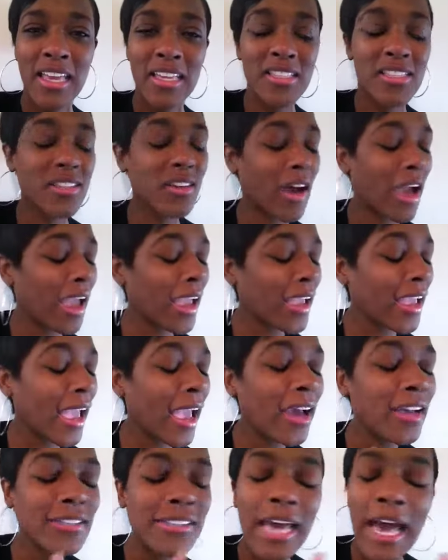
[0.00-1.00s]
And so I ain't
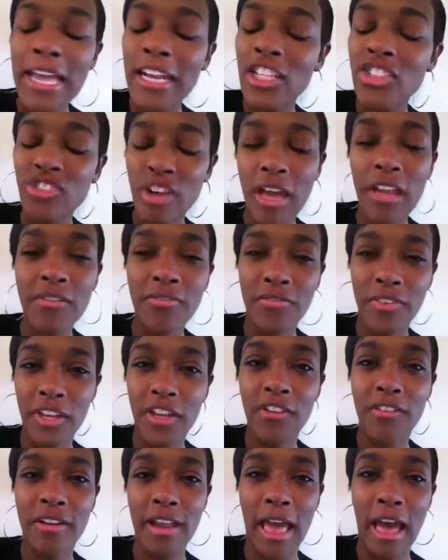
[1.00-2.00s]
had time to try to
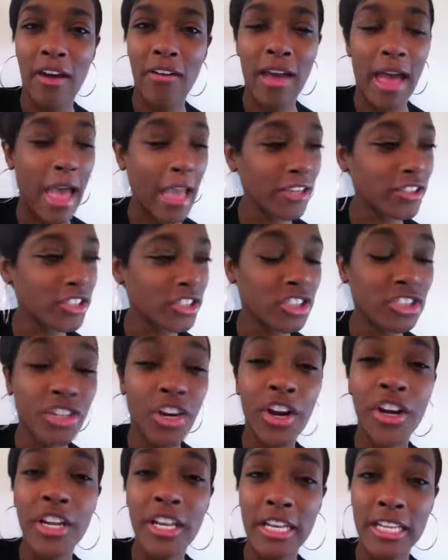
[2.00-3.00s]
figure it out. I just
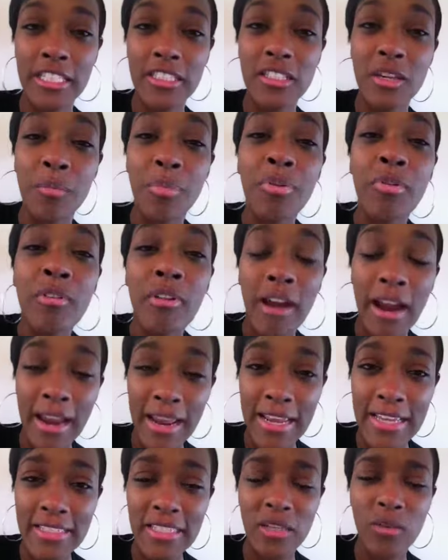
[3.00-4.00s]
turned it into
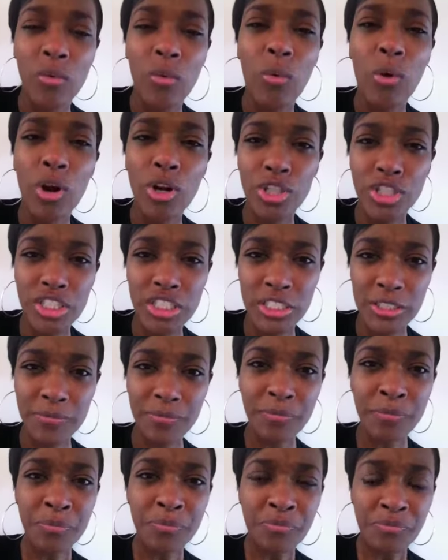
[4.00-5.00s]
praise and
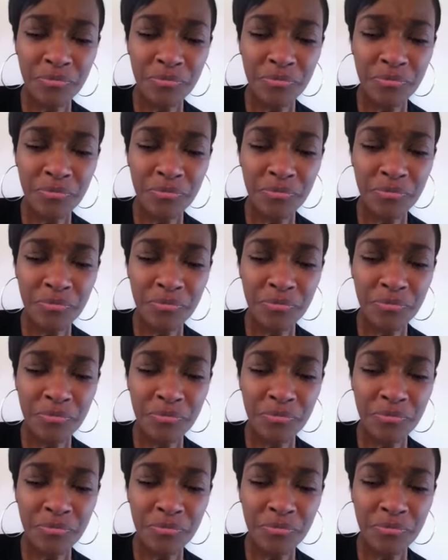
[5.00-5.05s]
worship.